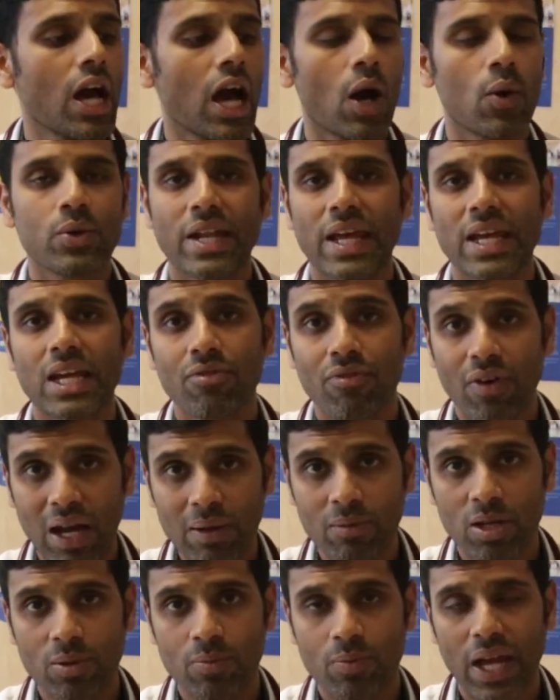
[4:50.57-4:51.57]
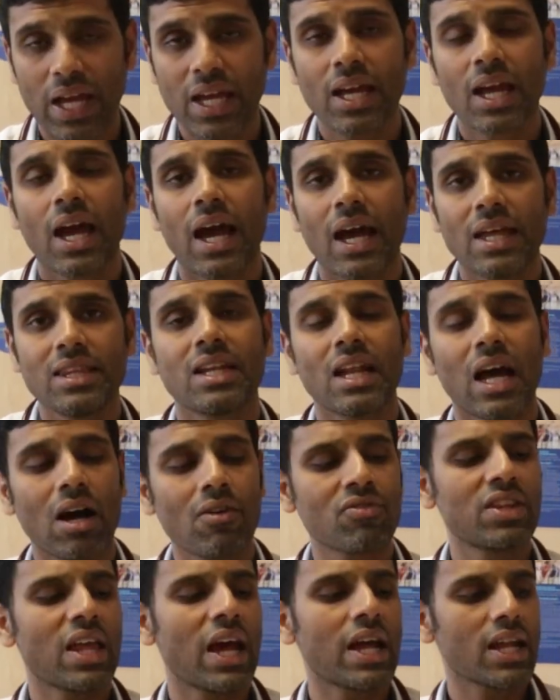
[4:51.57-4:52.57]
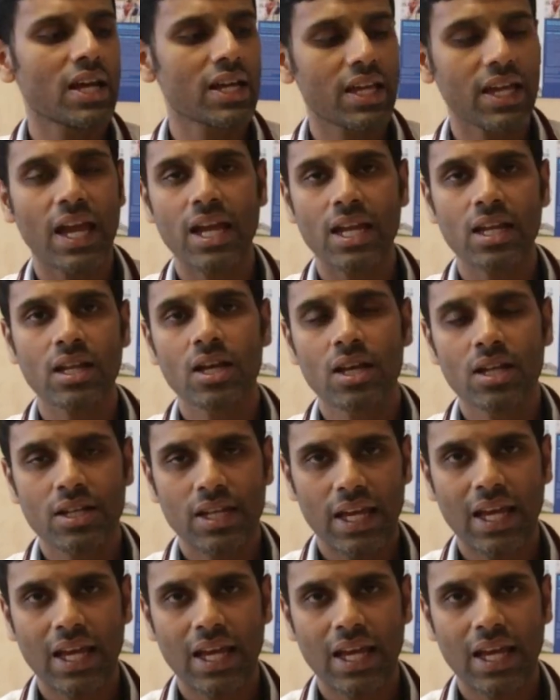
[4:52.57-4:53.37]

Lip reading: I would take a 5-minute break, and then after that, again,